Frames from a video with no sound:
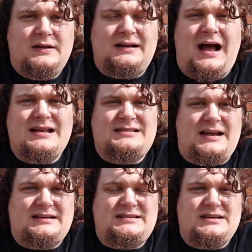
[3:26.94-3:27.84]

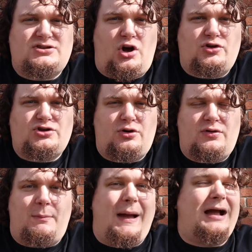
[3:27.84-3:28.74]
Context is also
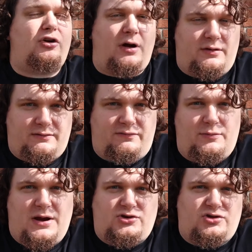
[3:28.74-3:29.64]
the background
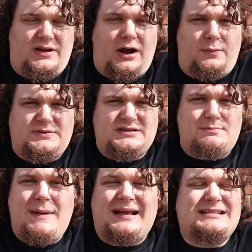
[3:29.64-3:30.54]
information that helps us
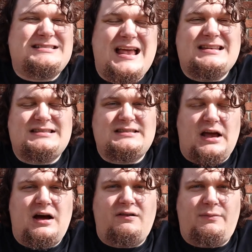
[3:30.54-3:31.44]
make sense
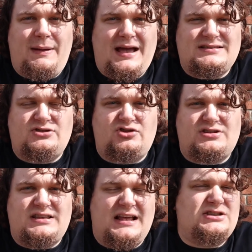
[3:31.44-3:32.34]
of
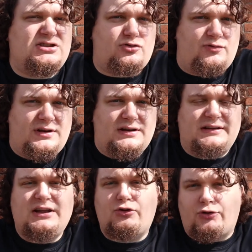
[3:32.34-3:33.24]
passages, the history,
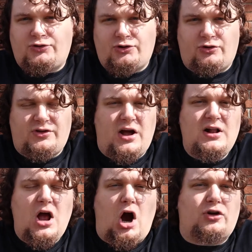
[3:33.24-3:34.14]
the literature, the
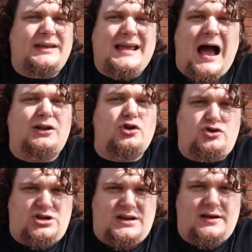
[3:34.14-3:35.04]

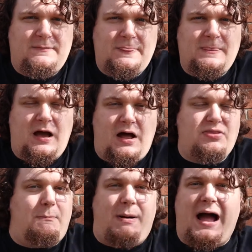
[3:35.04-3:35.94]
archaeology,
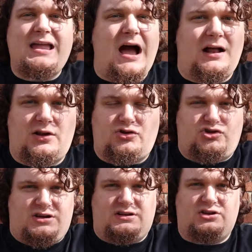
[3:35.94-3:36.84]
the
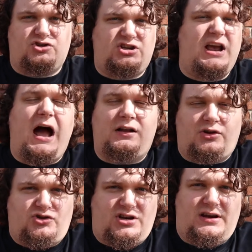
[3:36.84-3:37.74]
biology, the
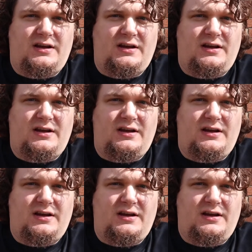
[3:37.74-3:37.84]
geology,